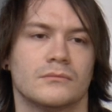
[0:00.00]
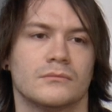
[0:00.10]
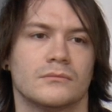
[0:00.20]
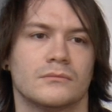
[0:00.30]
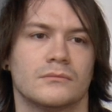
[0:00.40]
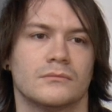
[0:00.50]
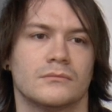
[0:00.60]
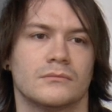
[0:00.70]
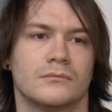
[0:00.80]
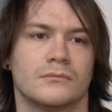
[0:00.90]

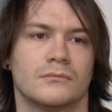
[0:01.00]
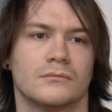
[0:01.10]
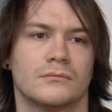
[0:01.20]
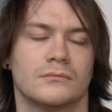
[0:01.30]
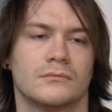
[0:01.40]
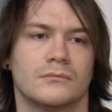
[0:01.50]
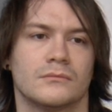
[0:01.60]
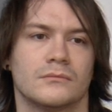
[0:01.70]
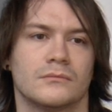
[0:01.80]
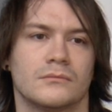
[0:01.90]

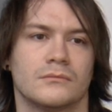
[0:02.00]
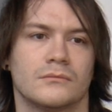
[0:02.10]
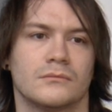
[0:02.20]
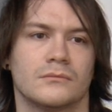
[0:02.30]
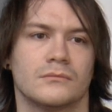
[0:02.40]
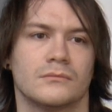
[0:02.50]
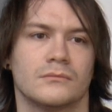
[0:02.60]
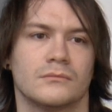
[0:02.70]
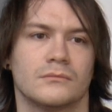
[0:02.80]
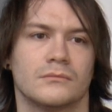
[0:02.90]

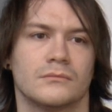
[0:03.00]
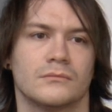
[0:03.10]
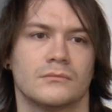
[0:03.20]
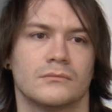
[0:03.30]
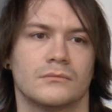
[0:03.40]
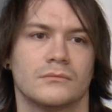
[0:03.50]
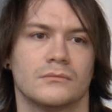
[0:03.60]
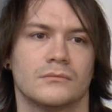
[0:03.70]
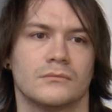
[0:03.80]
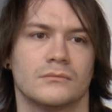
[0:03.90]

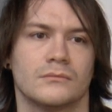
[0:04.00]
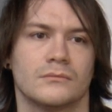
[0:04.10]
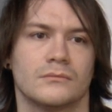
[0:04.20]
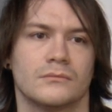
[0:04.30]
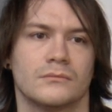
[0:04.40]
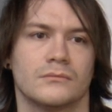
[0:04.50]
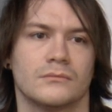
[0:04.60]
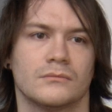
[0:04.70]
The person shown says nothing.